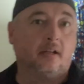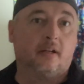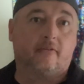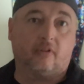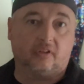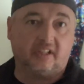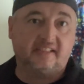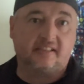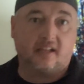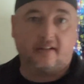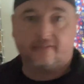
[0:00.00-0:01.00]
front lead
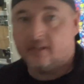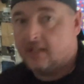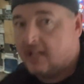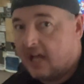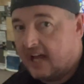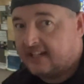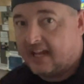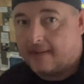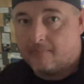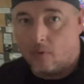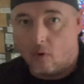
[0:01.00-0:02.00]
stuff. I
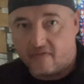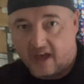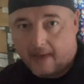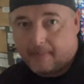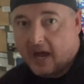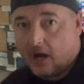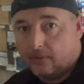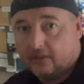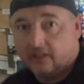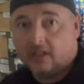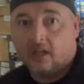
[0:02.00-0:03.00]
get more of that
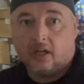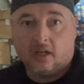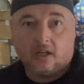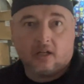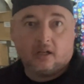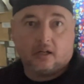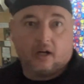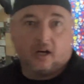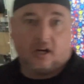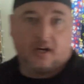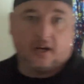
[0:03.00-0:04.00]
power
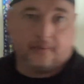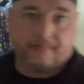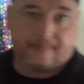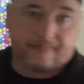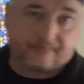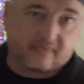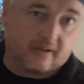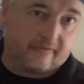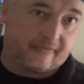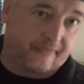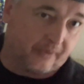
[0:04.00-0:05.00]

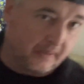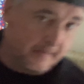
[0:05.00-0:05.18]
from the